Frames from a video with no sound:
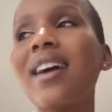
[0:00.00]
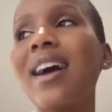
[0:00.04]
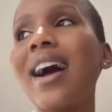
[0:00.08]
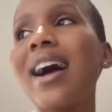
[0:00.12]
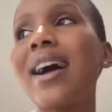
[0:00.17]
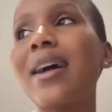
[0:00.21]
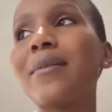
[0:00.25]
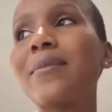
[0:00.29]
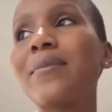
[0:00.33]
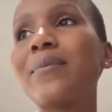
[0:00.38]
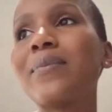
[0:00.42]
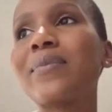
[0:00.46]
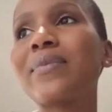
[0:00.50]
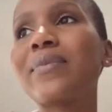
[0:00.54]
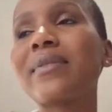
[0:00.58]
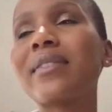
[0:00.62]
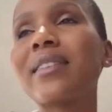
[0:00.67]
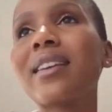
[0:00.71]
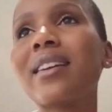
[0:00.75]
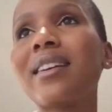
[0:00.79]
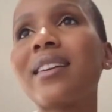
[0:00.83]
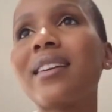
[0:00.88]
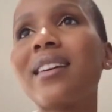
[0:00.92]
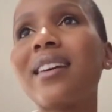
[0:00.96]

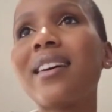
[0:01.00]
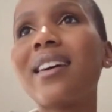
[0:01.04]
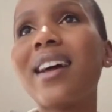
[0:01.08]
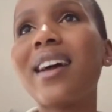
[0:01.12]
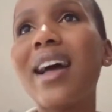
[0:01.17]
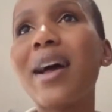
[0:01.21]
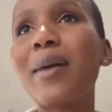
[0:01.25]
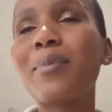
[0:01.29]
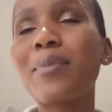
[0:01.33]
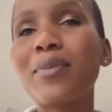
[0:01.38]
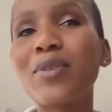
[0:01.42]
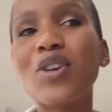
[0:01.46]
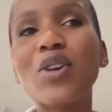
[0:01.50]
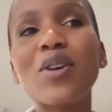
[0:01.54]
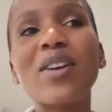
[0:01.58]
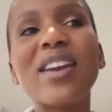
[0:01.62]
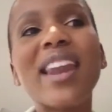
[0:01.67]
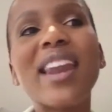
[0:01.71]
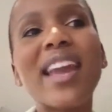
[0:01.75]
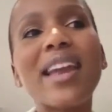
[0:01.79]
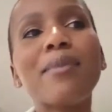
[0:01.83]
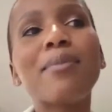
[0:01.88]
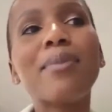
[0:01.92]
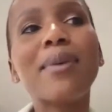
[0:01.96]
Your
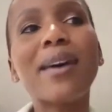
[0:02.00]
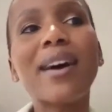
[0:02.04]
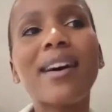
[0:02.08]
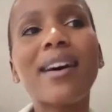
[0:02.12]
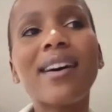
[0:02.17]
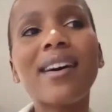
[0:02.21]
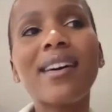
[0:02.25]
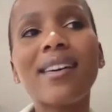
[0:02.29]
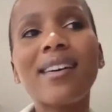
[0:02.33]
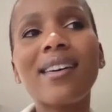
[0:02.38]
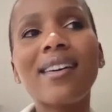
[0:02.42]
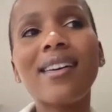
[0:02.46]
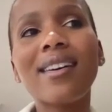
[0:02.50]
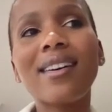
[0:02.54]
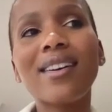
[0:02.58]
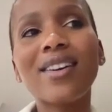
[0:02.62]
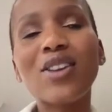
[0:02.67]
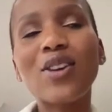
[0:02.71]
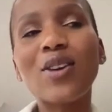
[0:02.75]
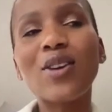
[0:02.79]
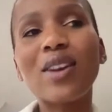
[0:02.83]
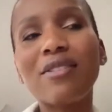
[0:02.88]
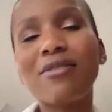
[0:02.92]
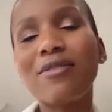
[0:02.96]
neighbor,
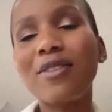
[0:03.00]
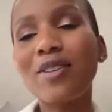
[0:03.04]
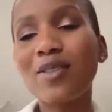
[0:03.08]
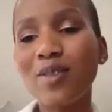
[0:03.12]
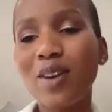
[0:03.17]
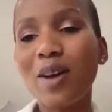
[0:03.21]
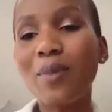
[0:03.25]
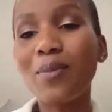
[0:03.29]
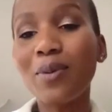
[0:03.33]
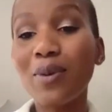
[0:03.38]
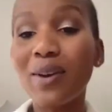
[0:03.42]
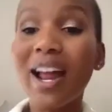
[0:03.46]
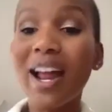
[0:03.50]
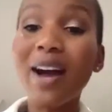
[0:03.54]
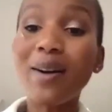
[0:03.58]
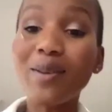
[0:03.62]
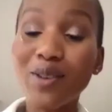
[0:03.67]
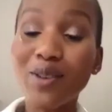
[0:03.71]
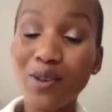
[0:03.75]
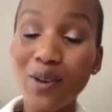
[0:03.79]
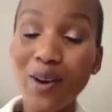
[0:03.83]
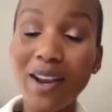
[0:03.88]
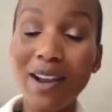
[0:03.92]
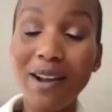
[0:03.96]
you know, for example, when I
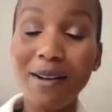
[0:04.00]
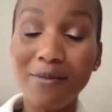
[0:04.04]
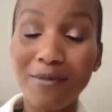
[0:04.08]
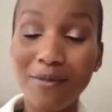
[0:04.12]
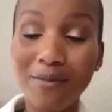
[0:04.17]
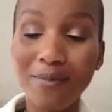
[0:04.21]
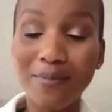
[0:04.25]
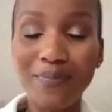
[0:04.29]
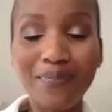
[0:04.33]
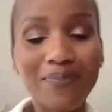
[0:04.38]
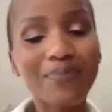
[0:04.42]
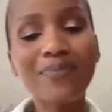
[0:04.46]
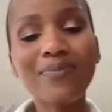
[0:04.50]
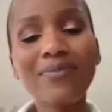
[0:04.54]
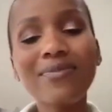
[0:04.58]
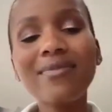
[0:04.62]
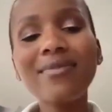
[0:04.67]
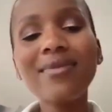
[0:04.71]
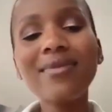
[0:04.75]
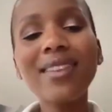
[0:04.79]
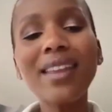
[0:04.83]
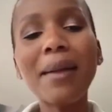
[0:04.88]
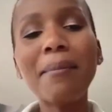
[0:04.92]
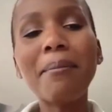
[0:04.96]
was growing up,
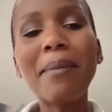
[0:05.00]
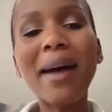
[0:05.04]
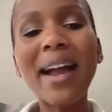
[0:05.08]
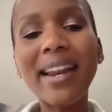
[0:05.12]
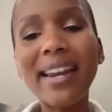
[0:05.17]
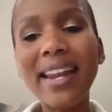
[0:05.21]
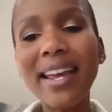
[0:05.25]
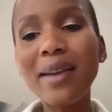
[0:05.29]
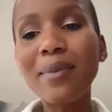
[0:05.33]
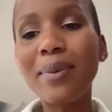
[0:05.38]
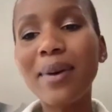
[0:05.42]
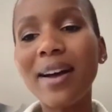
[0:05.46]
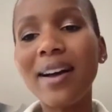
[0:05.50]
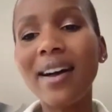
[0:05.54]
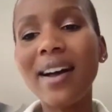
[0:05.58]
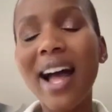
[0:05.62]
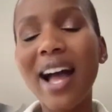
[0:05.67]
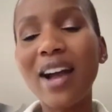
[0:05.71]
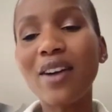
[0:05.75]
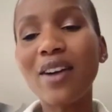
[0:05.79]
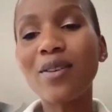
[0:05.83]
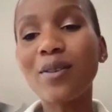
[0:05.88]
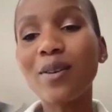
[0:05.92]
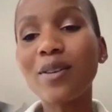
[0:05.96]
my neighbor,
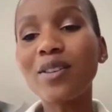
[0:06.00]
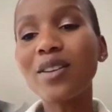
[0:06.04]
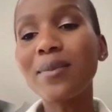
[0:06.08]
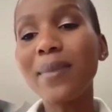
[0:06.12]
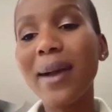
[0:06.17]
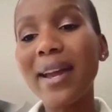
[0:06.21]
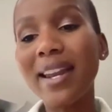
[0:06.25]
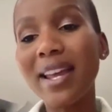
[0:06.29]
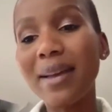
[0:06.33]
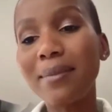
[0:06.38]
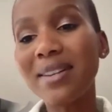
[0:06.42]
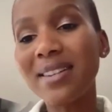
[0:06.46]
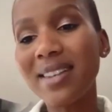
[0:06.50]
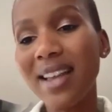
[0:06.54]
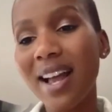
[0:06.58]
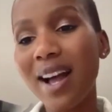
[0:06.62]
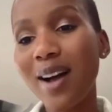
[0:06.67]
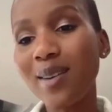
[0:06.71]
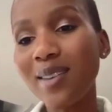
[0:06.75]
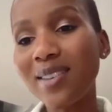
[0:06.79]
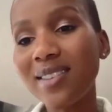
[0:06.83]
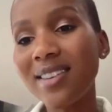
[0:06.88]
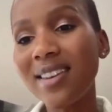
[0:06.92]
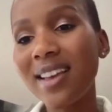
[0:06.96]
I could go to my neighbor's
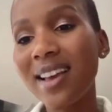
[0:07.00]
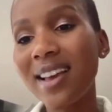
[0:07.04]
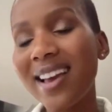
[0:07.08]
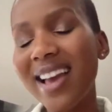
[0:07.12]
house